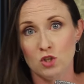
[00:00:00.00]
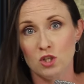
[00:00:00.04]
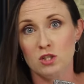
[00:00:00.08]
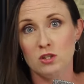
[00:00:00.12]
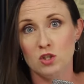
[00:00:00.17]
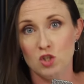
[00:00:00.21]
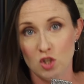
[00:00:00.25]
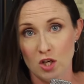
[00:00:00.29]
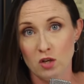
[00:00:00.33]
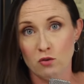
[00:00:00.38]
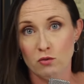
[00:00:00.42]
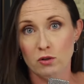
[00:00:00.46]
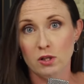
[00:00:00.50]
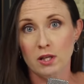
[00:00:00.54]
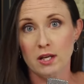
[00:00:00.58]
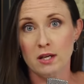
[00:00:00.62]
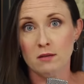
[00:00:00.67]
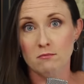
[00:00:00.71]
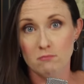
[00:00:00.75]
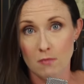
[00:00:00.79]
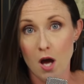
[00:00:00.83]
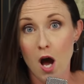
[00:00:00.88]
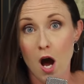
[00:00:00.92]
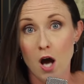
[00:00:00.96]
just
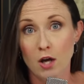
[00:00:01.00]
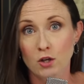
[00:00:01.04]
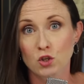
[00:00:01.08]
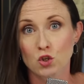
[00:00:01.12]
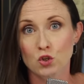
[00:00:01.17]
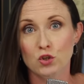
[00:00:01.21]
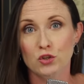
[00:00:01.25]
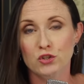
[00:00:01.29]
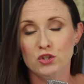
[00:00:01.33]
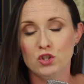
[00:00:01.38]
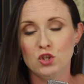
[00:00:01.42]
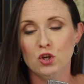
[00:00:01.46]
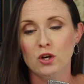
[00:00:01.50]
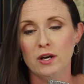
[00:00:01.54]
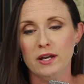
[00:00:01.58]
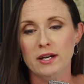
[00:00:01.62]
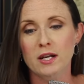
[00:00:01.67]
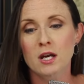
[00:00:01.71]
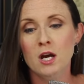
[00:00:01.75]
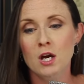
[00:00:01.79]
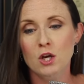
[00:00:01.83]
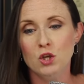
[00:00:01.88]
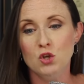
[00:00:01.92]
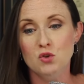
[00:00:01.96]
generally understood.